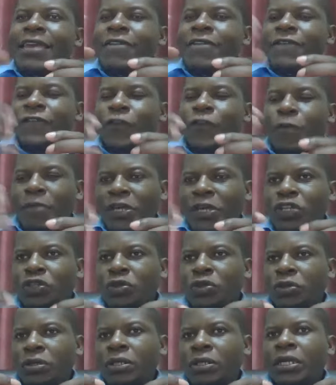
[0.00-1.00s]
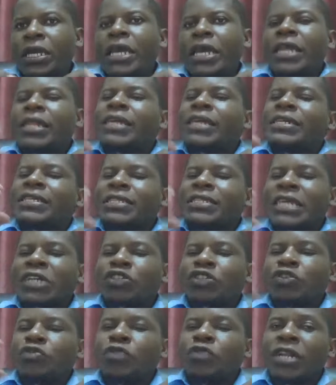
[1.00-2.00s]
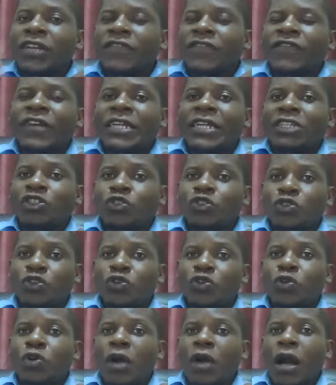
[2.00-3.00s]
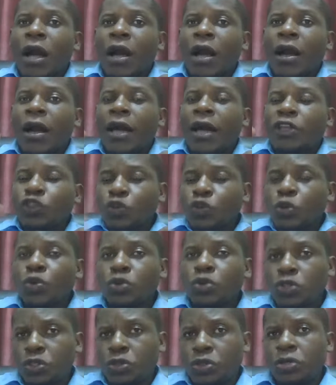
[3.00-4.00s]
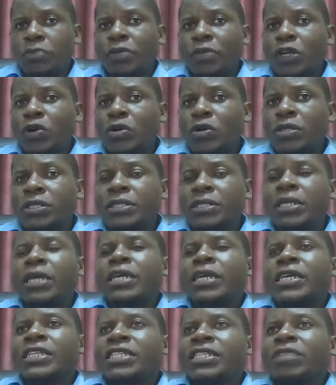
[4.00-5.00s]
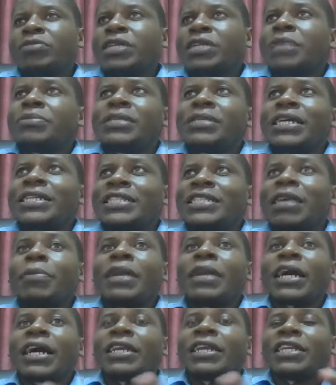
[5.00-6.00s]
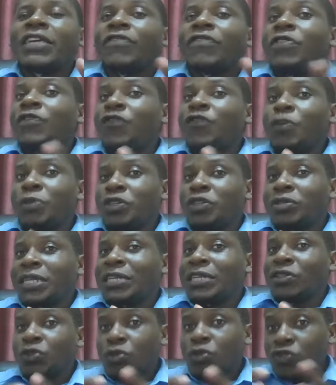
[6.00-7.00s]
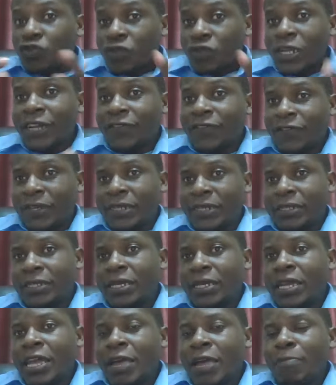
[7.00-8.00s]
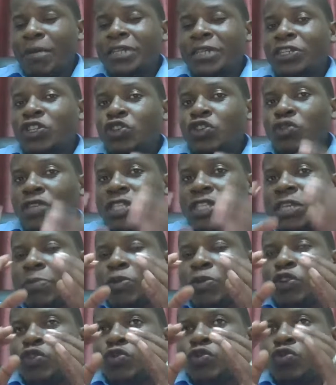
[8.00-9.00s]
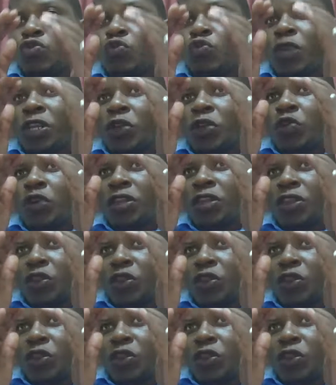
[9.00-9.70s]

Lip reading: information that is actually relevant to your solution. Because sometimes the examiner can give you information that's not relevant, but you is able to, when you're going